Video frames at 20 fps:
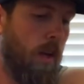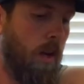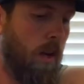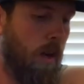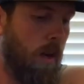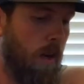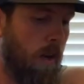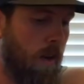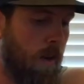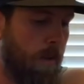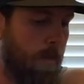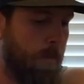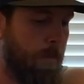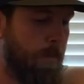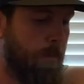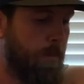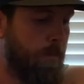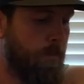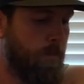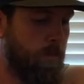
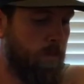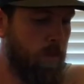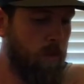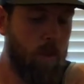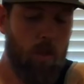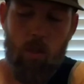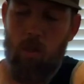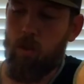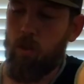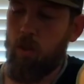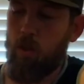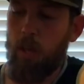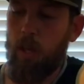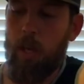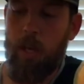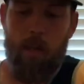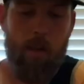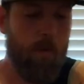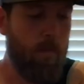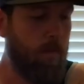
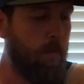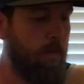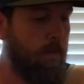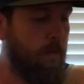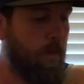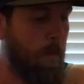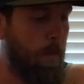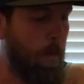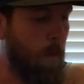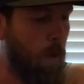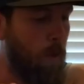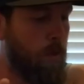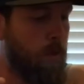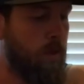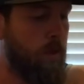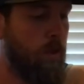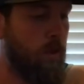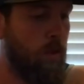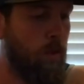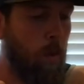And from
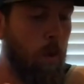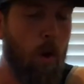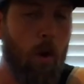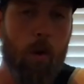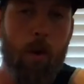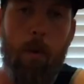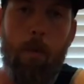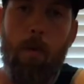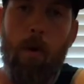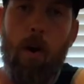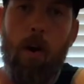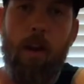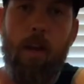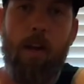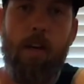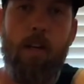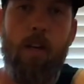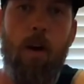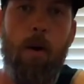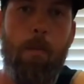most quality
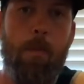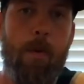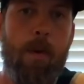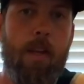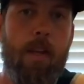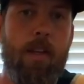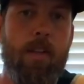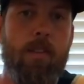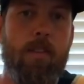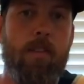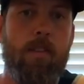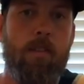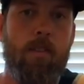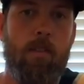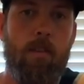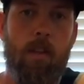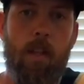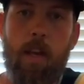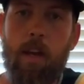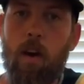broadhead companies,
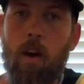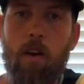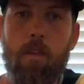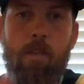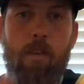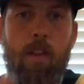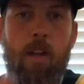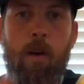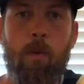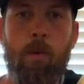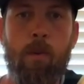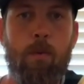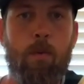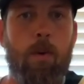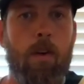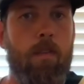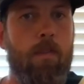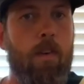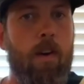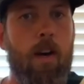they offer that
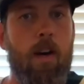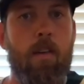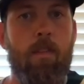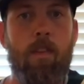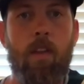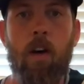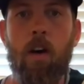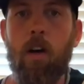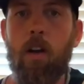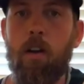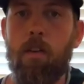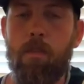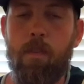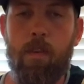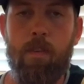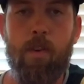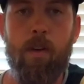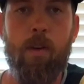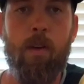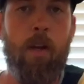125, the
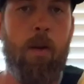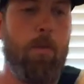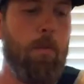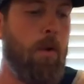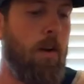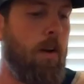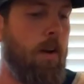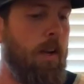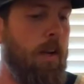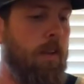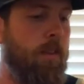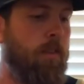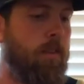150 grain broadhead.